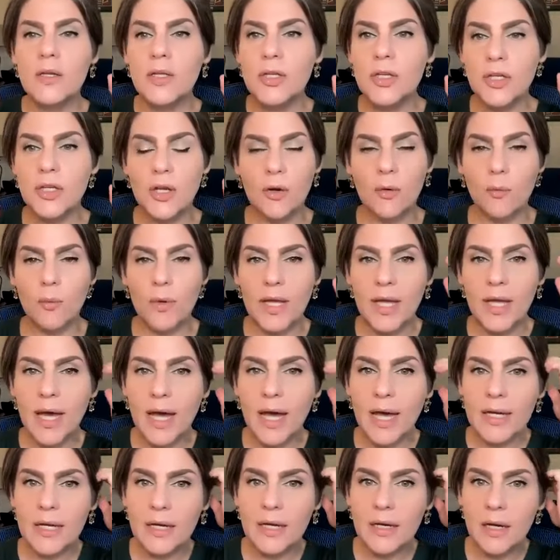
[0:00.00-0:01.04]
you know, we
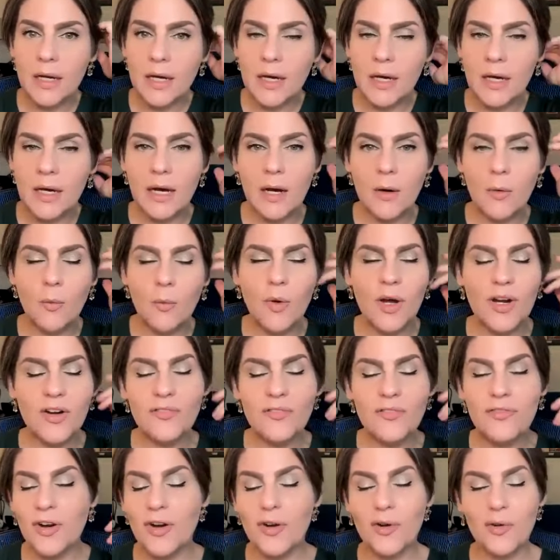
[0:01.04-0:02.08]
had a, a, a one
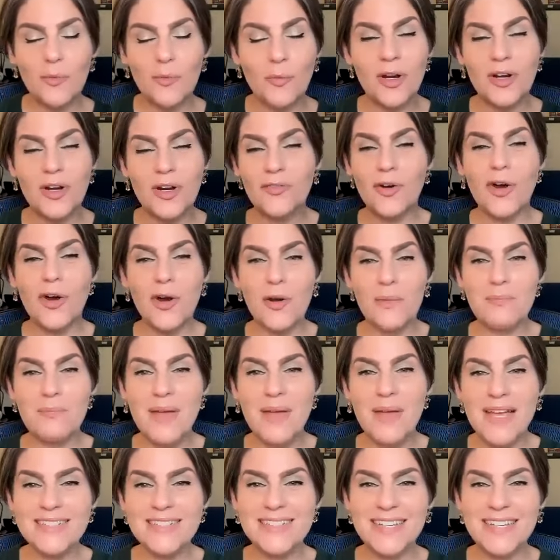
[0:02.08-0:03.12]
of our one of our
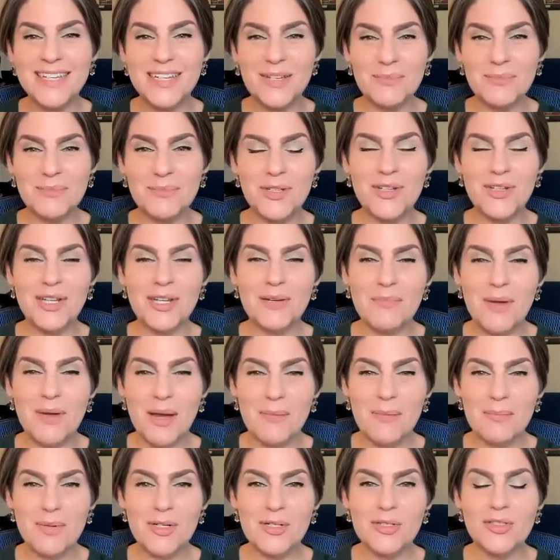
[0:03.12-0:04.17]
amazing community
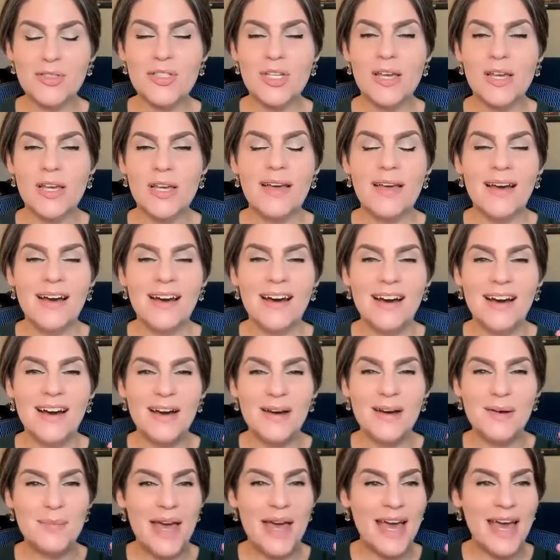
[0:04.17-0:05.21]
members
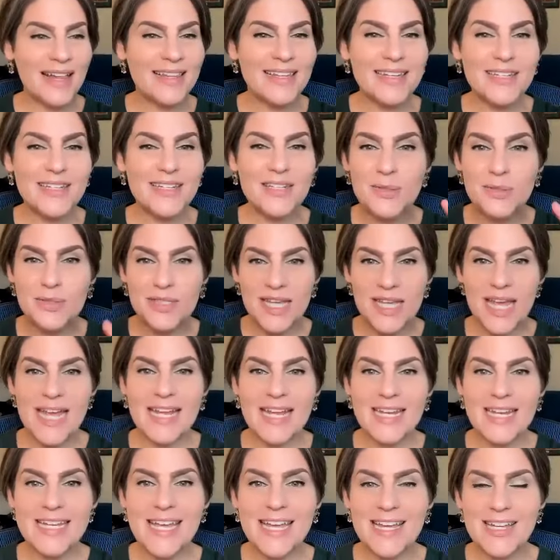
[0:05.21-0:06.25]
um, Ellen, who's
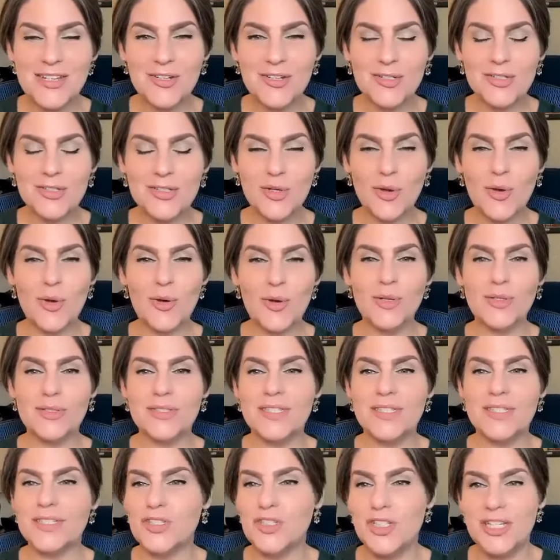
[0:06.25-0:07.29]
88 years old.
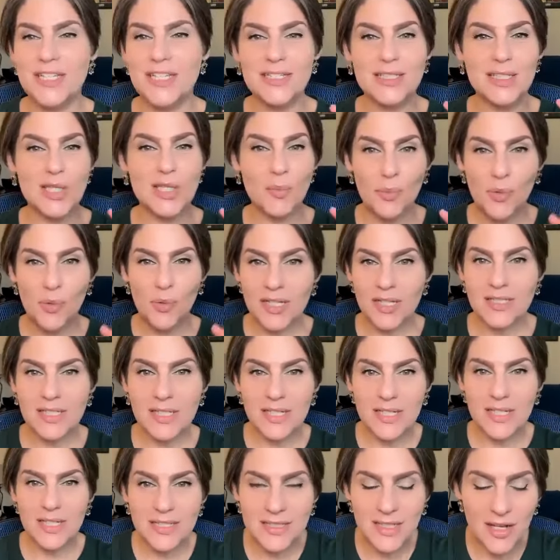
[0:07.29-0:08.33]
She's the
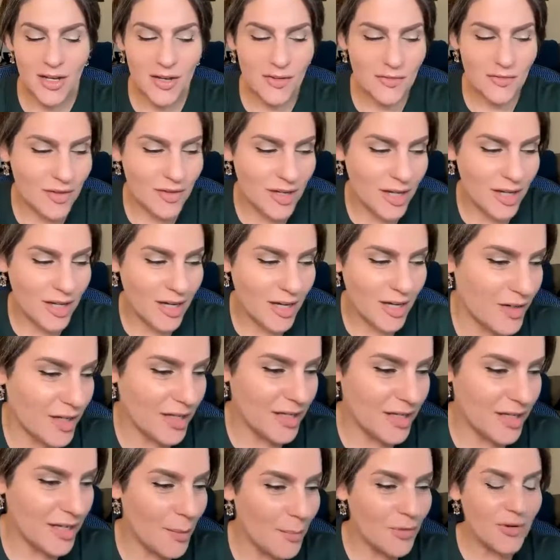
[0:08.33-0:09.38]
president of, of a
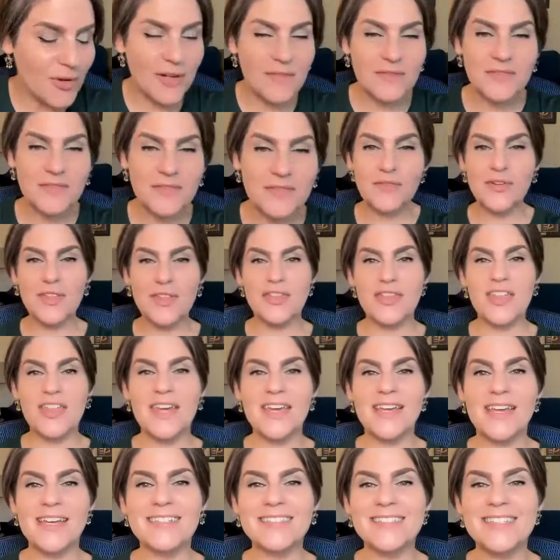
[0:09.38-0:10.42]
number of different
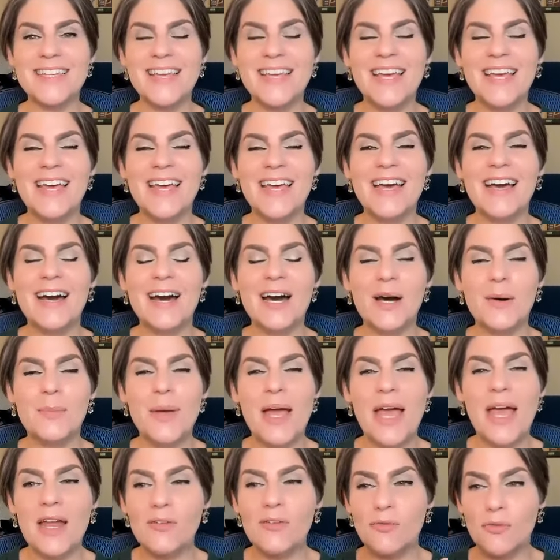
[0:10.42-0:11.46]
things um,
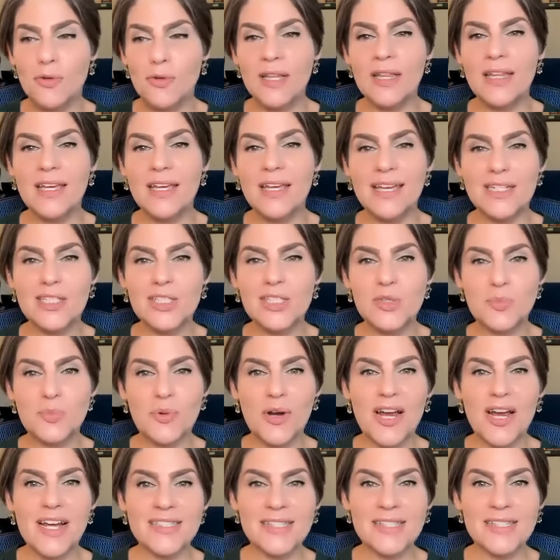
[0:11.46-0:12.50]
and really
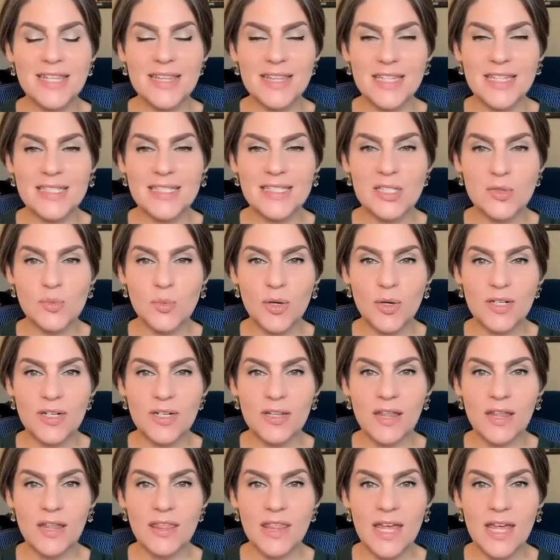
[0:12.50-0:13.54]
express that this is one
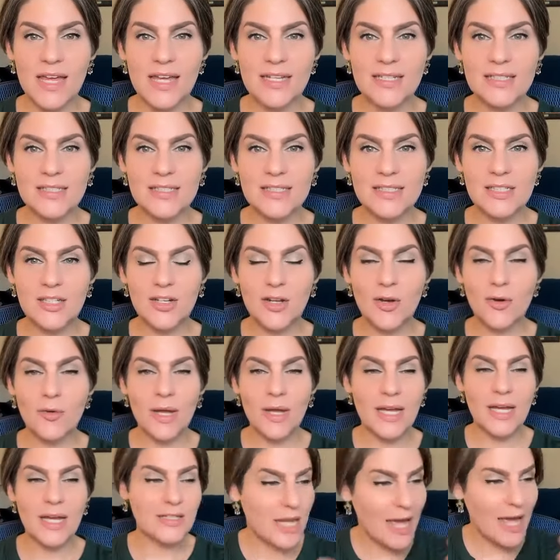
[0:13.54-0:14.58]
of the things you know
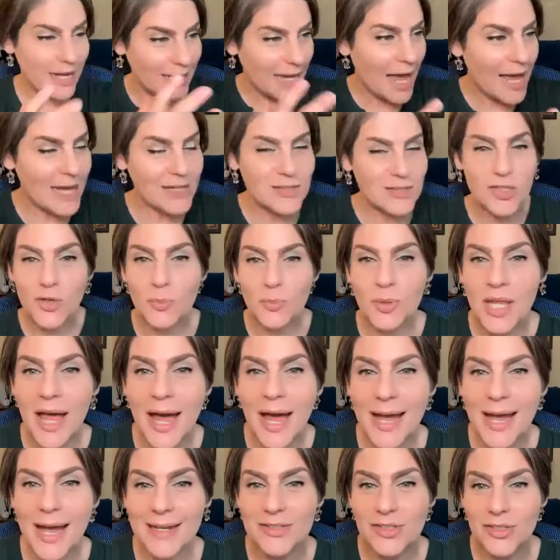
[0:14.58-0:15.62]
and and has her
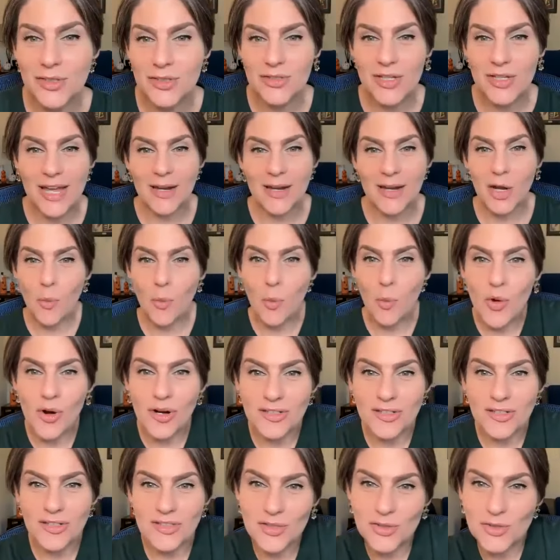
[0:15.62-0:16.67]
plaques and
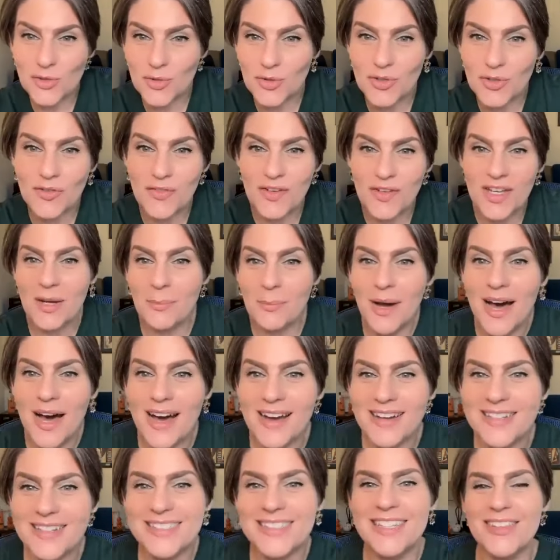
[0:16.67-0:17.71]
awards sort of in a
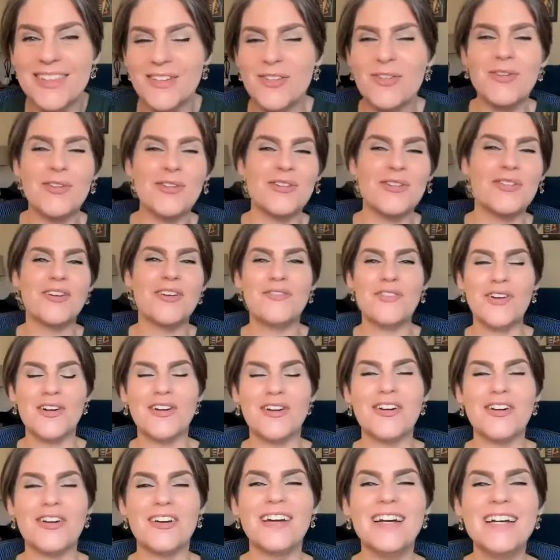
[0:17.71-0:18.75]
box in the corner of
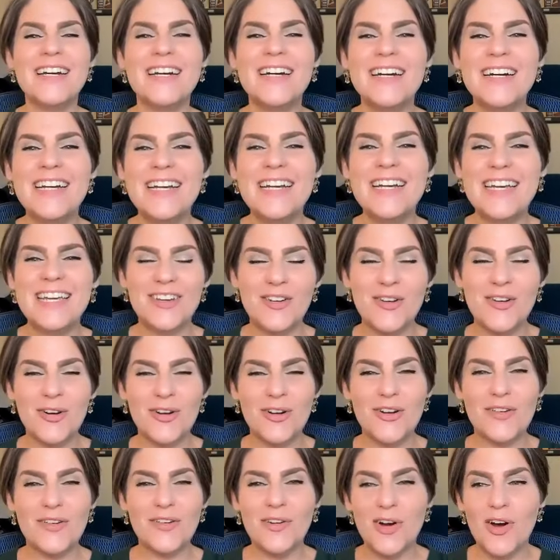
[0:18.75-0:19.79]
her in the
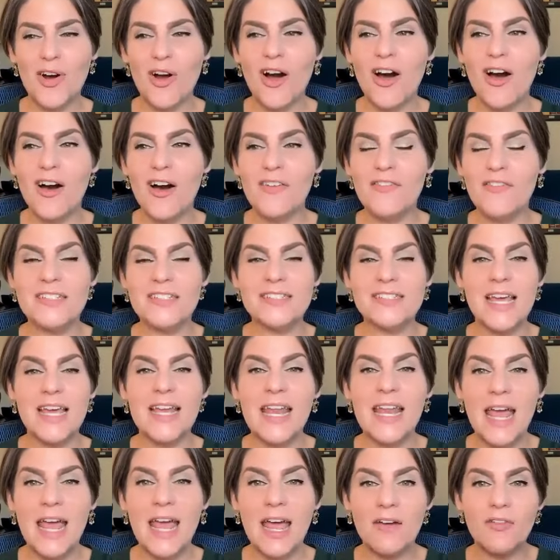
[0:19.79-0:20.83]
corner of her office
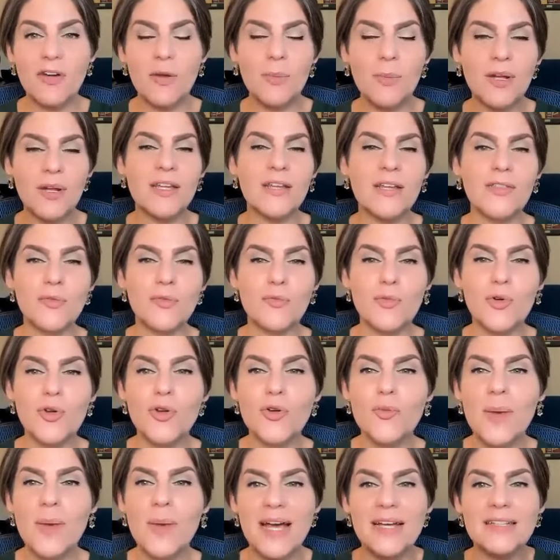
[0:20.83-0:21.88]
and everybody in the
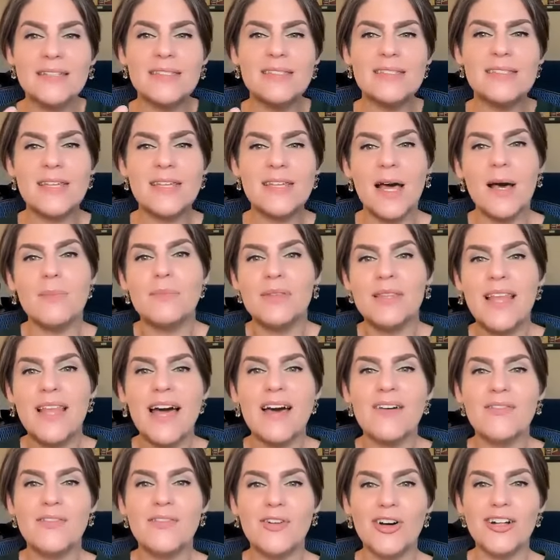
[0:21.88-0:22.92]
room had some
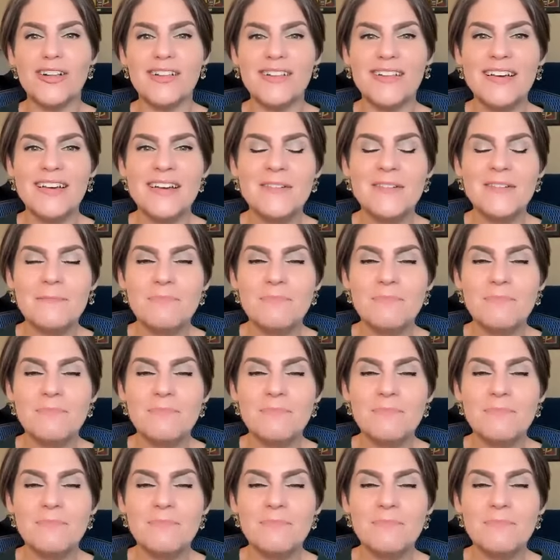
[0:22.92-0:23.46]
level